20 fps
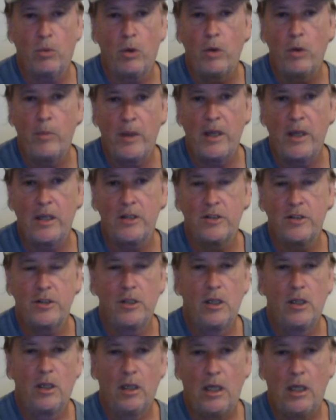or
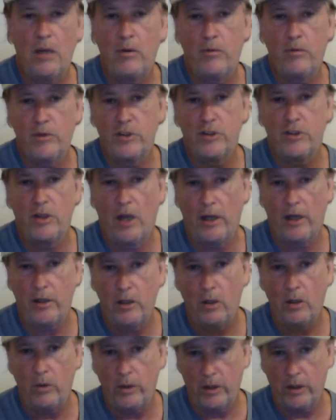romance, even if it's
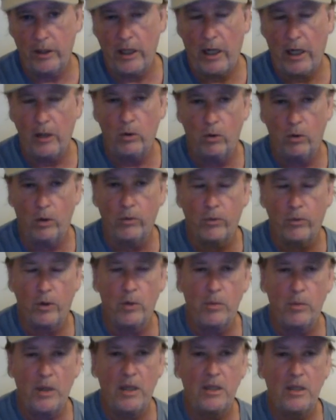not, in the category of
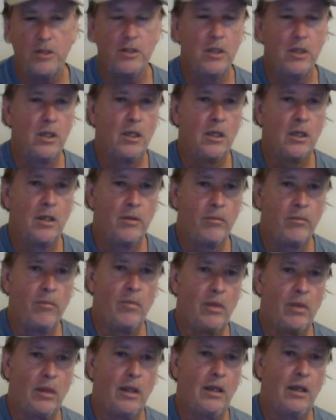romance.
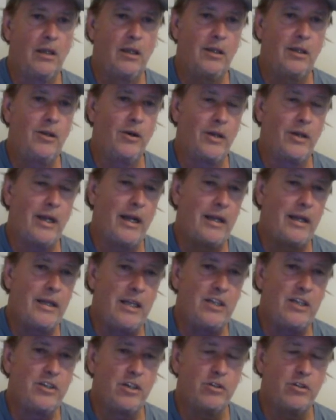It kind of
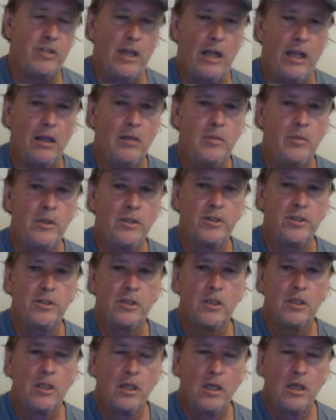needs those
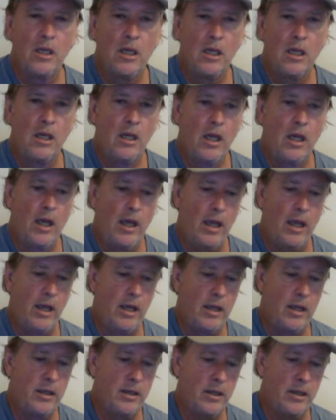elements.
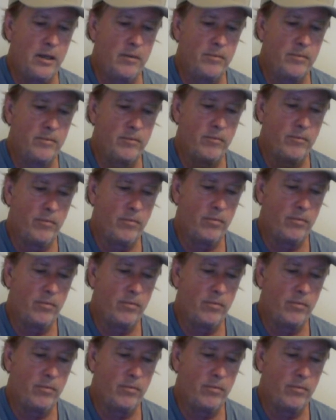And